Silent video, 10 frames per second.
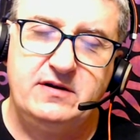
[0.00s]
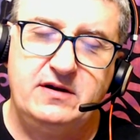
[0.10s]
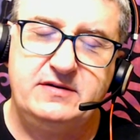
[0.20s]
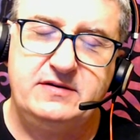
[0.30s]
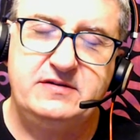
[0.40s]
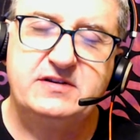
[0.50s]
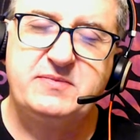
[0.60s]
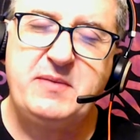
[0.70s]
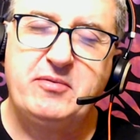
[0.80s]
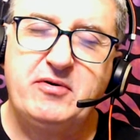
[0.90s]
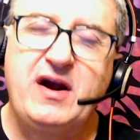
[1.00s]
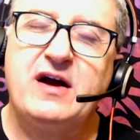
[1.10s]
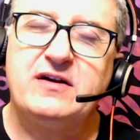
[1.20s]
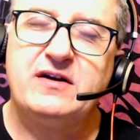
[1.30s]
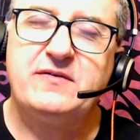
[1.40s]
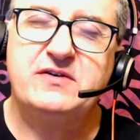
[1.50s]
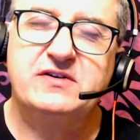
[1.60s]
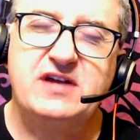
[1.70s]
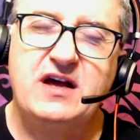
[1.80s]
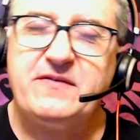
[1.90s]
Just be proud of
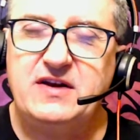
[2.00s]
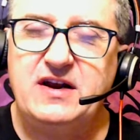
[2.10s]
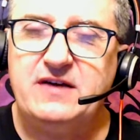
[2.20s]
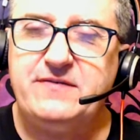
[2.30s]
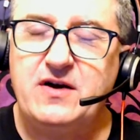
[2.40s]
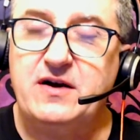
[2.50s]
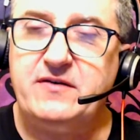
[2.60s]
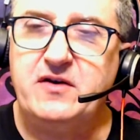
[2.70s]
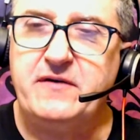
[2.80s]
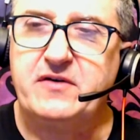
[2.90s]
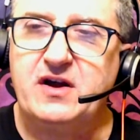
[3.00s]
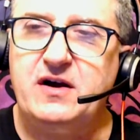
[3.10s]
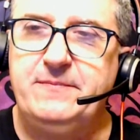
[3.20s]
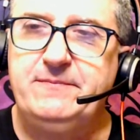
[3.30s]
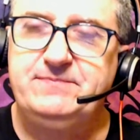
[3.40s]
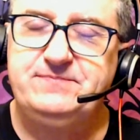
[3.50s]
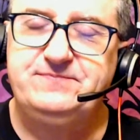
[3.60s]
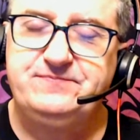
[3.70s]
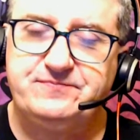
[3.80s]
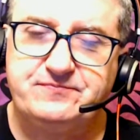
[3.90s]
yourself and how far you have come.
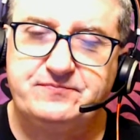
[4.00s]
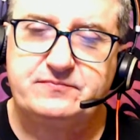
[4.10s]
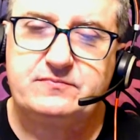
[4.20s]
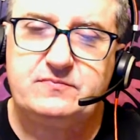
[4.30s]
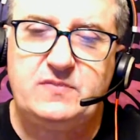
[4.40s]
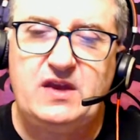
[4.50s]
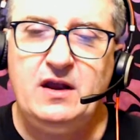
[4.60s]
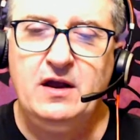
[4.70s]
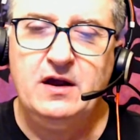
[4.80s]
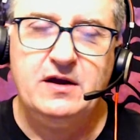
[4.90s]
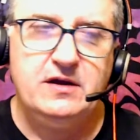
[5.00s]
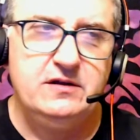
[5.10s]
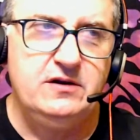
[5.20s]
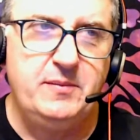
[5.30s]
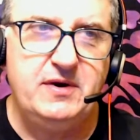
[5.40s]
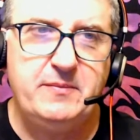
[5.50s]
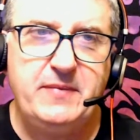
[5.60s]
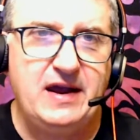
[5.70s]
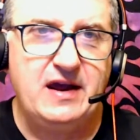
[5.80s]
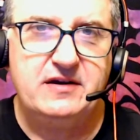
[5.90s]
A little bit of
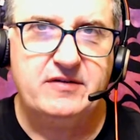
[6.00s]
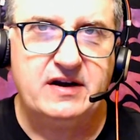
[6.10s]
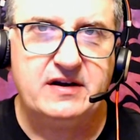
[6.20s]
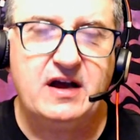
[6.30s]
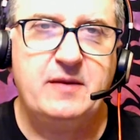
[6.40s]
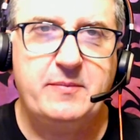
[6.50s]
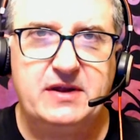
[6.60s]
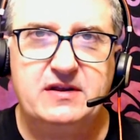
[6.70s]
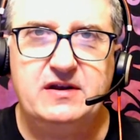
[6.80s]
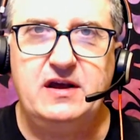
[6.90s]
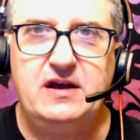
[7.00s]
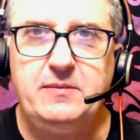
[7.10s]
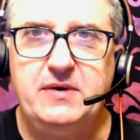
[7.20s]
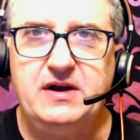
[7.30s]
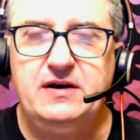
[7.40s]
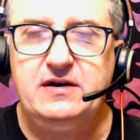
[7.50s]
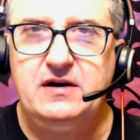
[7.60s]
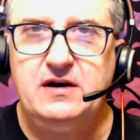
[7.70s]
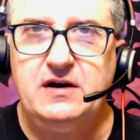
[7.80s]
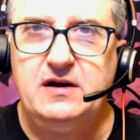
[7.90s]
meandering topic today, but
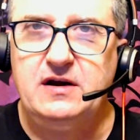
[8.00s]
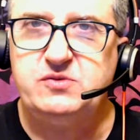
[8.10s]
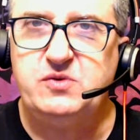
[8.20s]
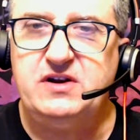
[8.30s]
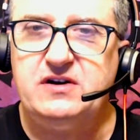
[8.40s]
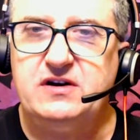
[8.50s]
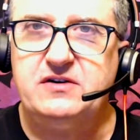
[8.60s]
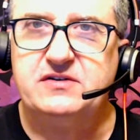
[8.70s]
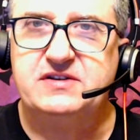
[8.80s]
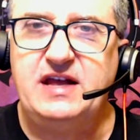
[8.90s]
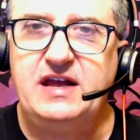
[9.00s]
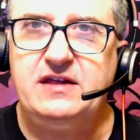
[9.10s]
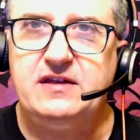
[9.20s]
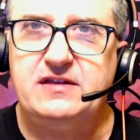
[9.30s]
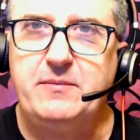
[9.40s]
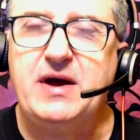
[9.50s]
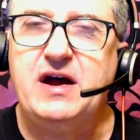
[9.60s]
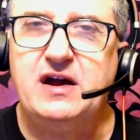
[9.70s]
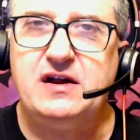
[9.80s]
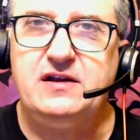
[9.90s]
I just want you to understand that the mind